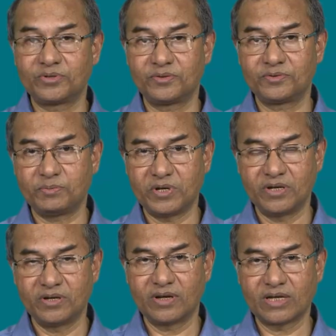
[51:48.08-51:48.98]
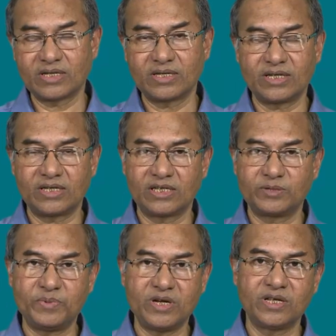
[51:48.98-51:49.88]
of speed as I said the
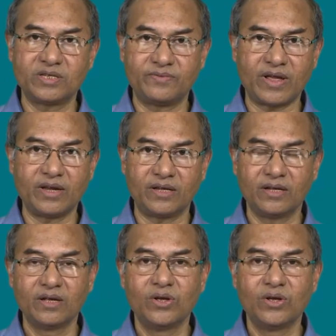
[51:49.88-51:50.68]
speed is varying.